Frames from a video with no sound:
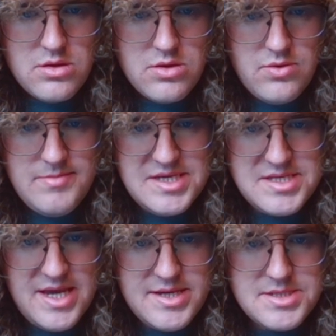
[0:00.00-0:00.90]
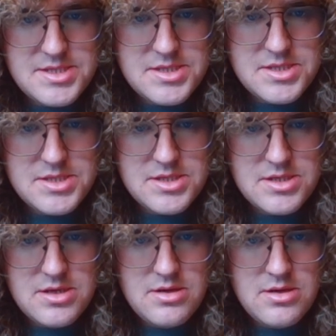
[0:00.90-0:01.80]
Queen
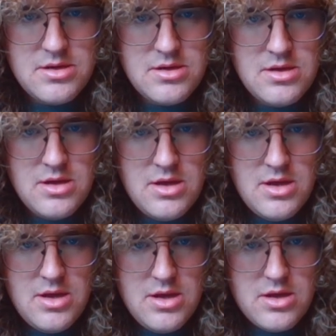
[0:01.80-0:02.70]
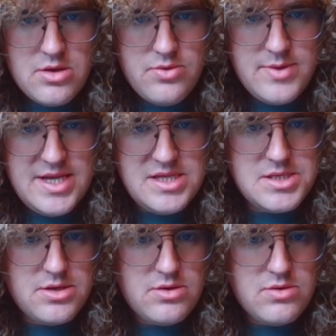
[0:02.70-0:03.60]
b6, queen
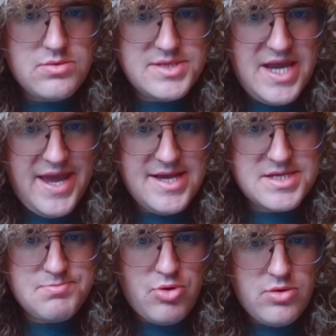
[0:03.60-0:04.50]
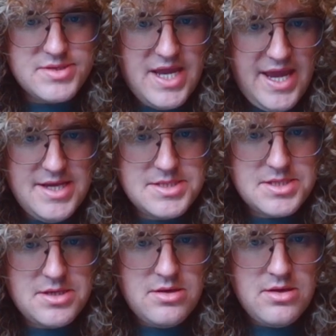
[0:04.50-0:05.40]
d2, takes, pawn
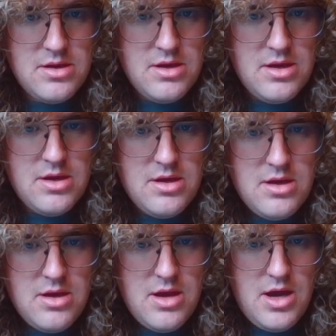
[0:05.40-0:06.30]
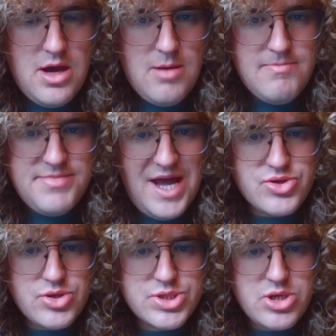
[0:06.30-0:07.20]
takes. That
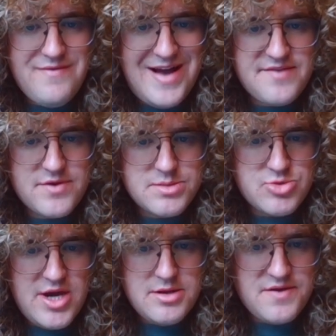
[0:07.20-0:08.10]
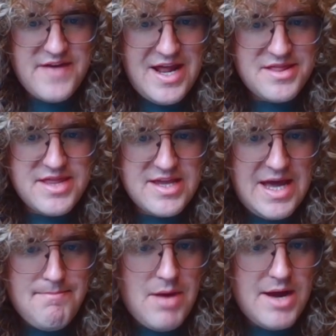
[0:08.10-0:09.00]
does sort of ask for some trade off, and I think that might